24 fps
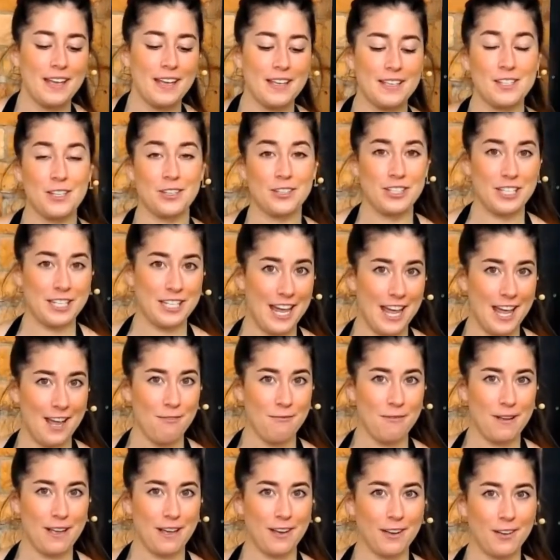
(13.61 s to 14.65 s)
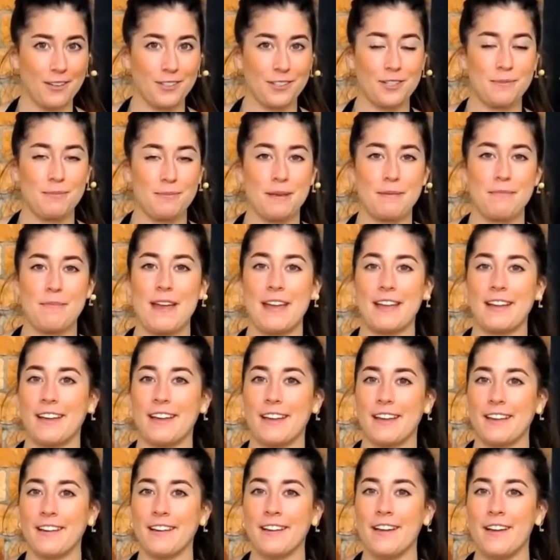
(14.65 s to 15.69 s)
So today we are going to be
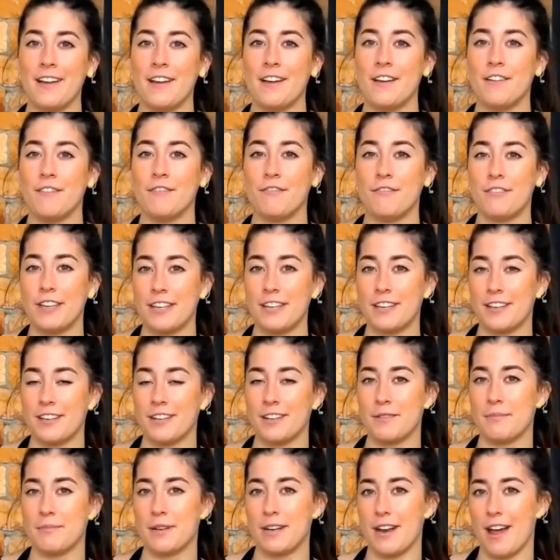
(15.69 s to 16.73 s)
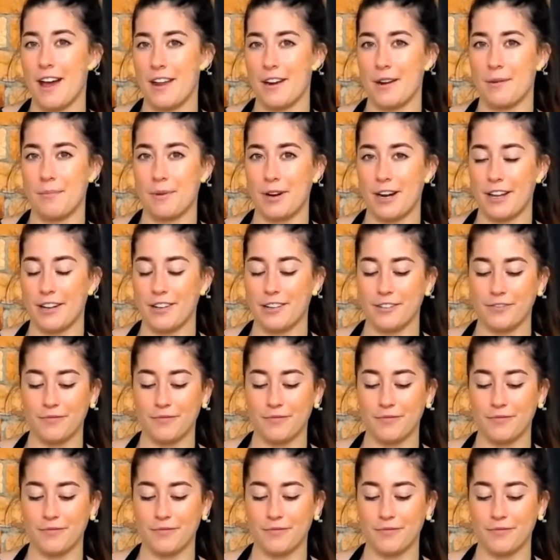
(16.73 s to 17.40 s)
making vegan banana bread.